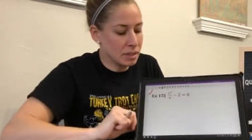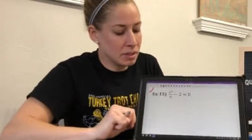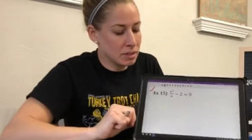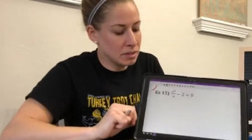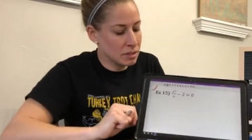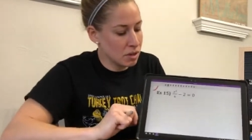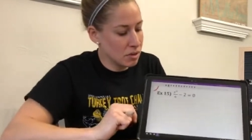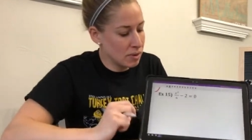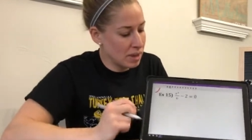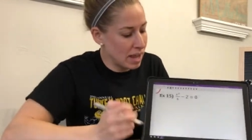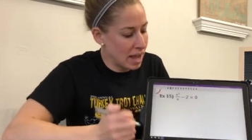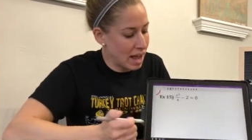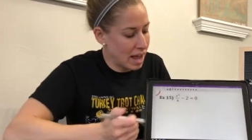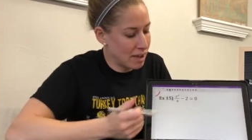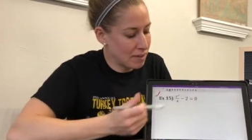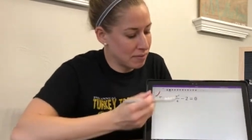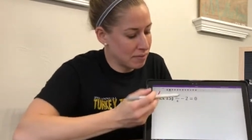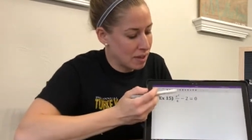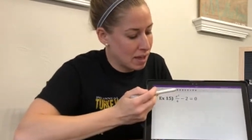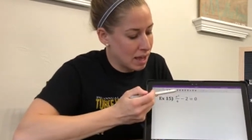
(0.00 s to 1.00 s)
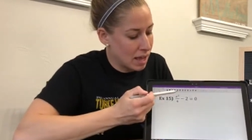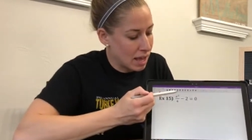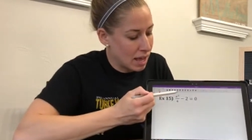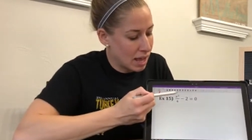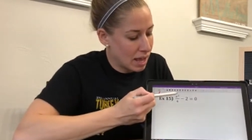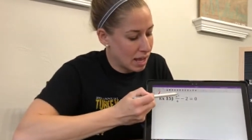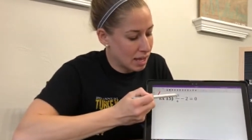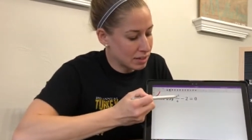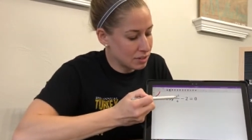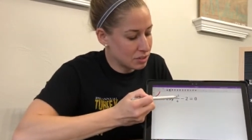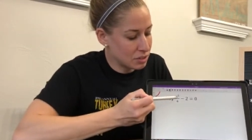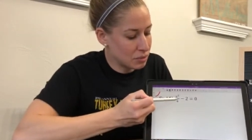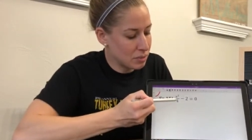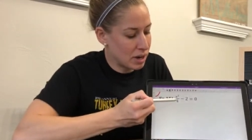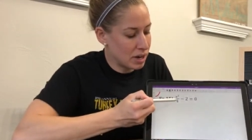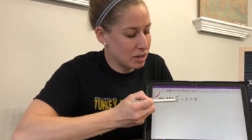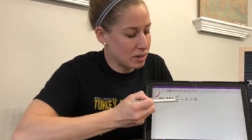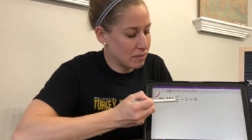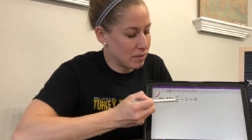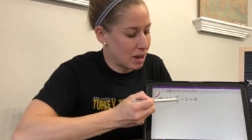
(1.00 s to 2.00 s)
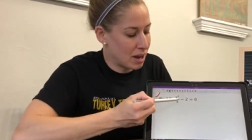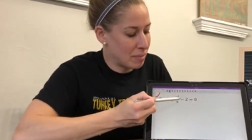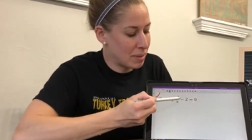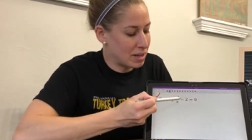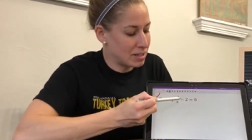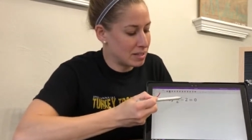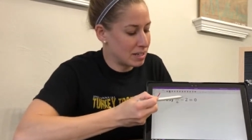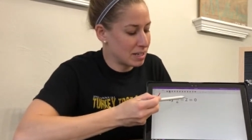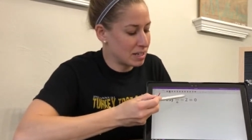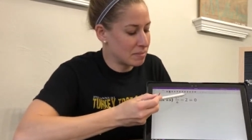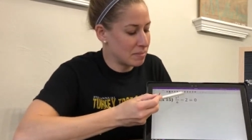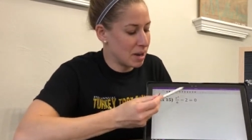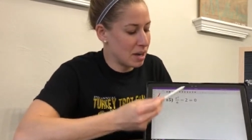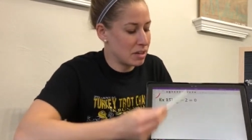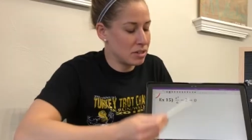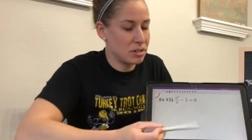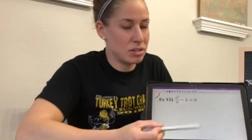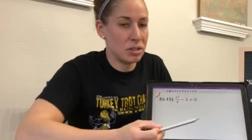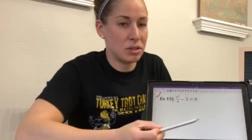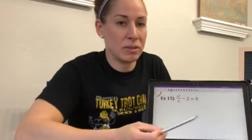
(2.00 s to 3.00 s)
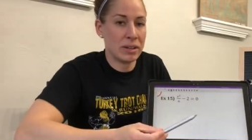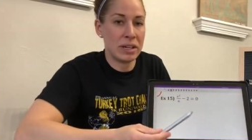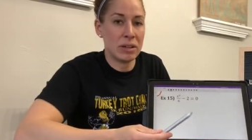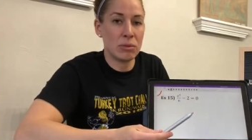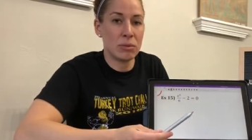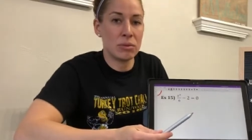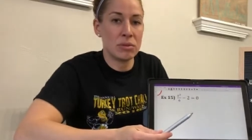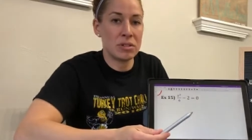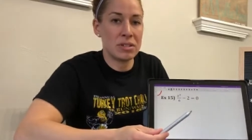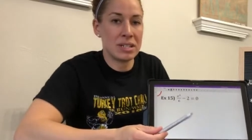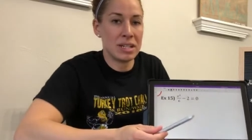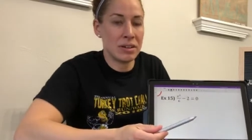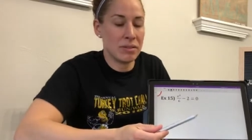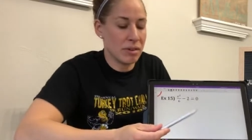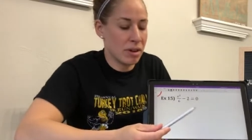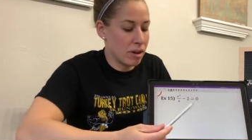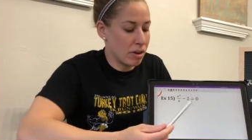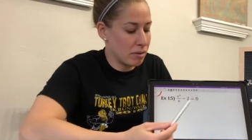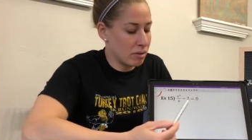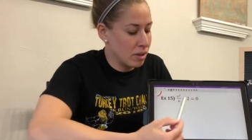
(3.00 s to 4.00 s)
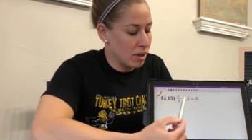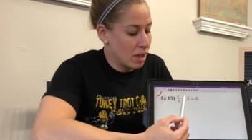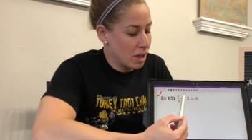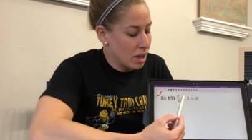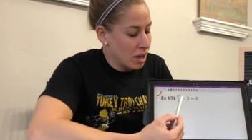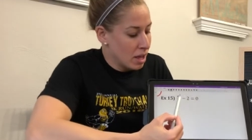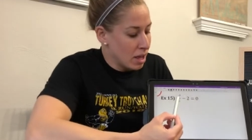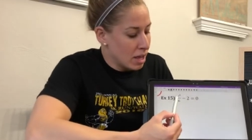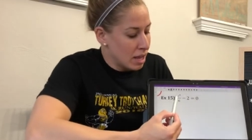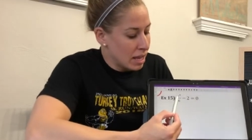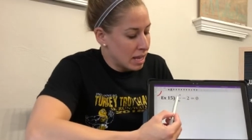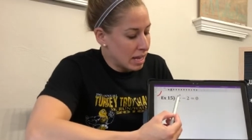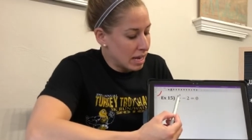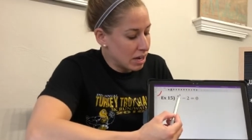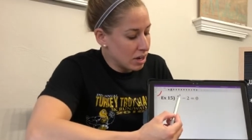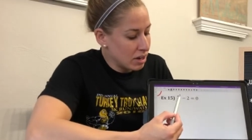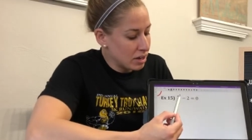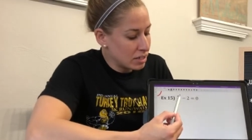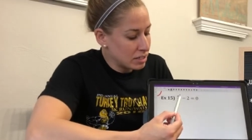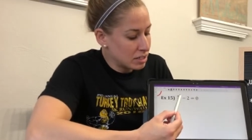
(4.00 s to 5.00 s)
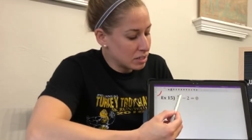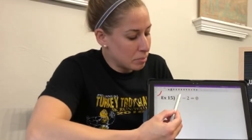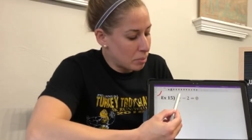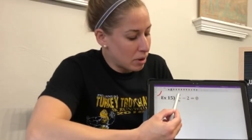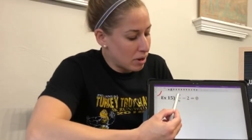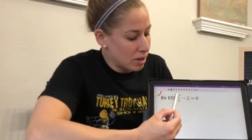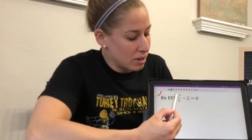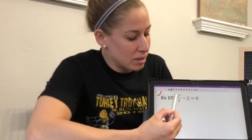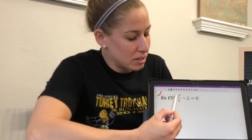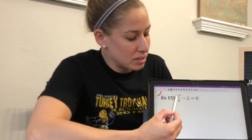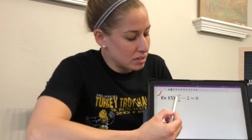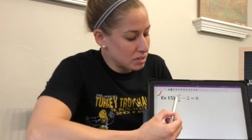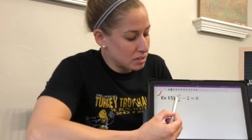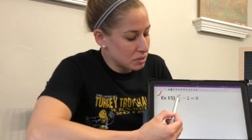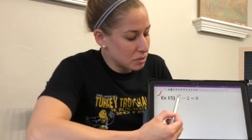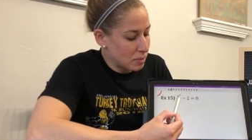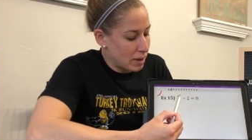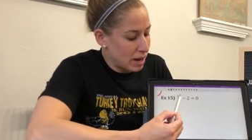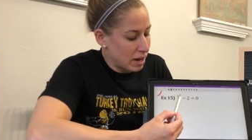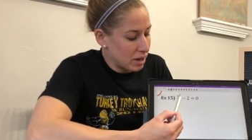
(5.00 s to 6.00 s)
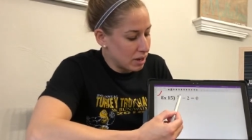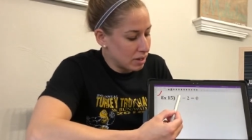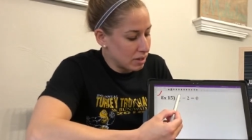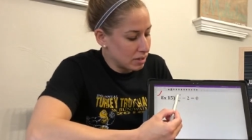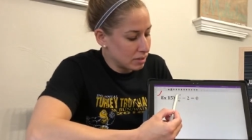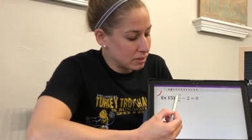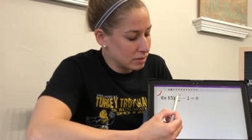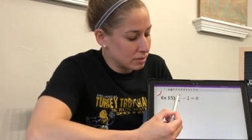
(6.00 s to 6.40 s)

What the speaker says: So we have x squared divided by 6 minus 2 equals 0. Here is the part that's squared.